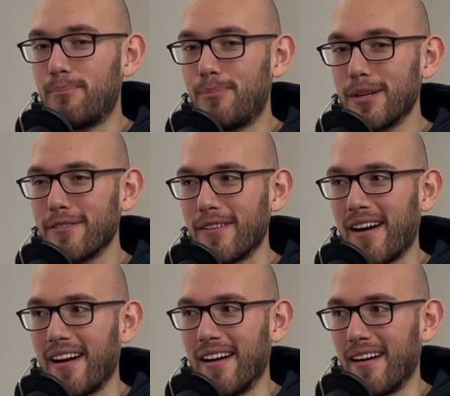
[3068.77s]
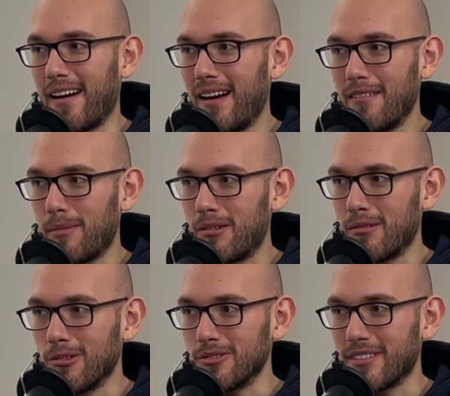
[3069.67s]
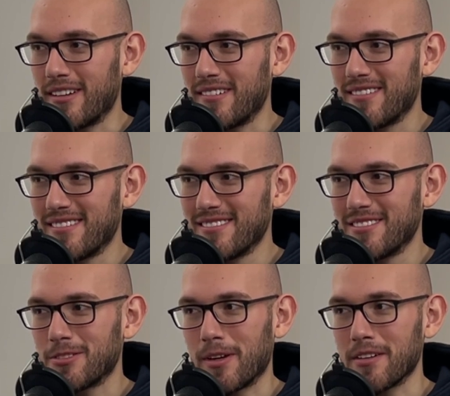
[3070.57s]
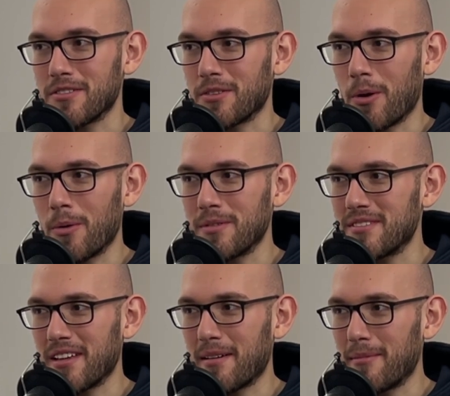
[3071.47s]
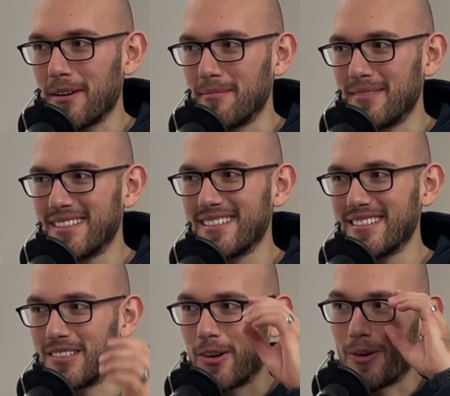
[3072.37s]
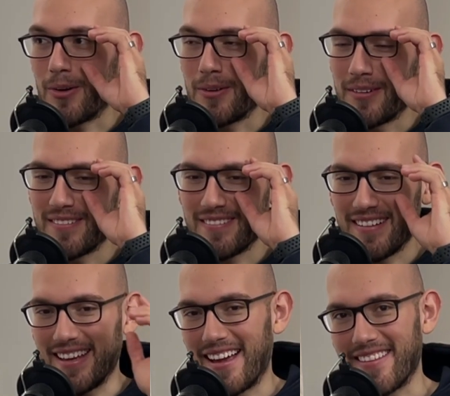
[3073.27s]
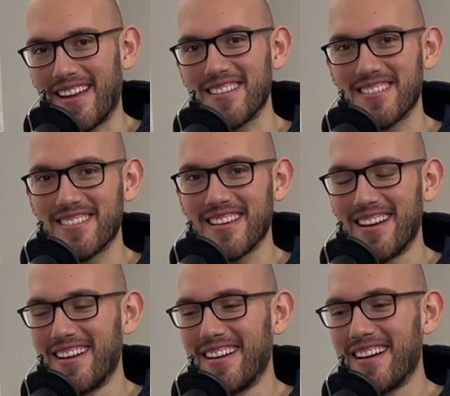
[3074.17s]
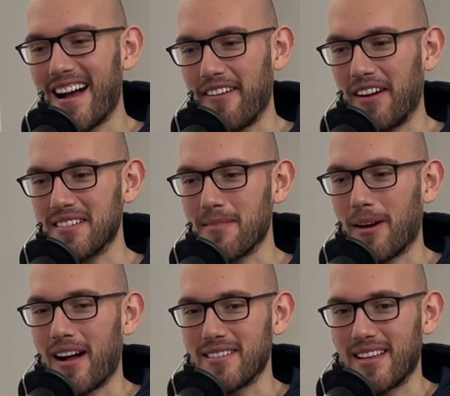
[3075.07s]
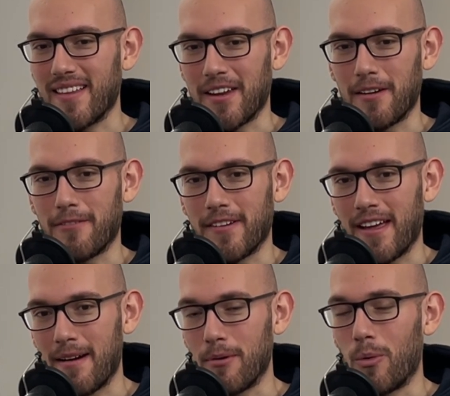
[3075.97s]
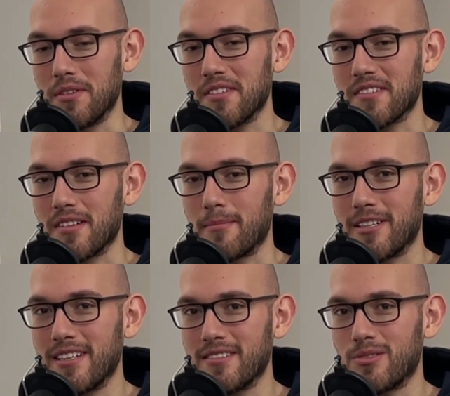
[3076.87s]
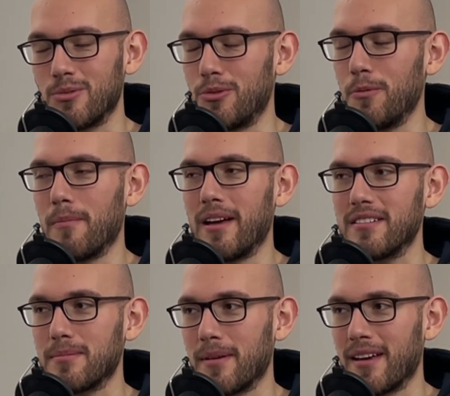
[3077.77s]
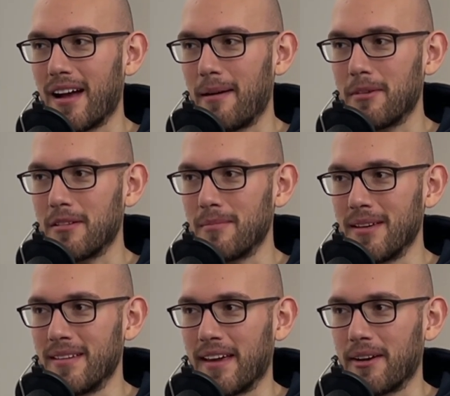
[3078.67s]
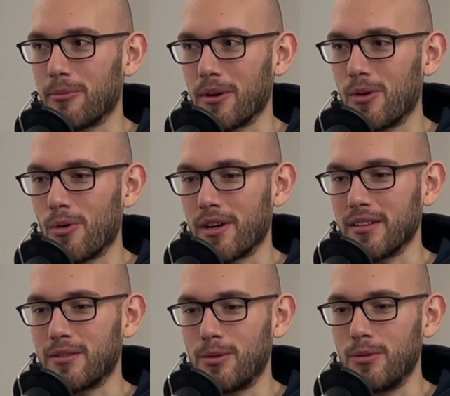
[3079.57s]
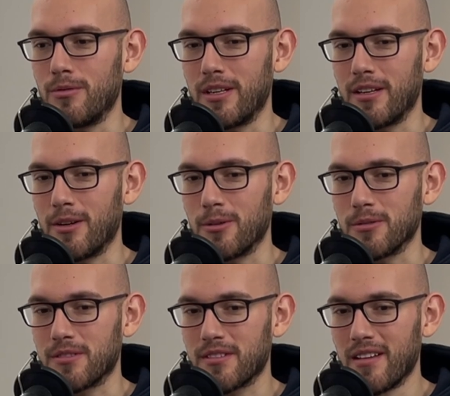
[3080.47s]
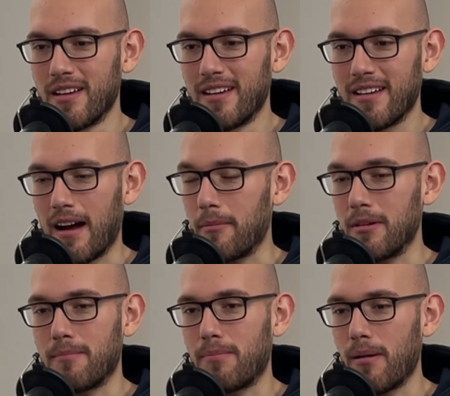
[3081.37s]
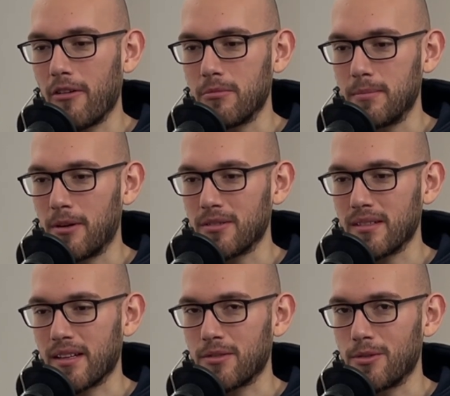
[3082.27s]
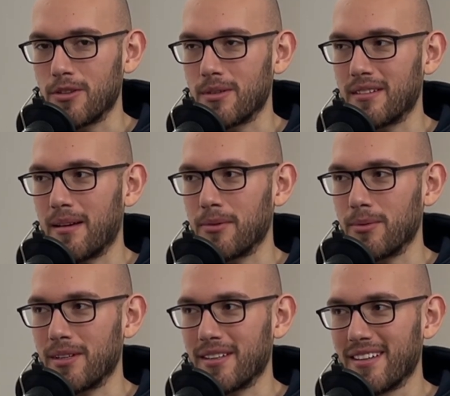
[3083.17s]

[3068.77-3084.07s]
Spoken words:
But if not, I have my own goals now. So I can just go and set them up. So yeah, I've got some content lined up for that. But once the summer hits, dude, you best bet I'm going to be like recording 2 videos. I'm going to probably be posting like 2 to 3 times a week.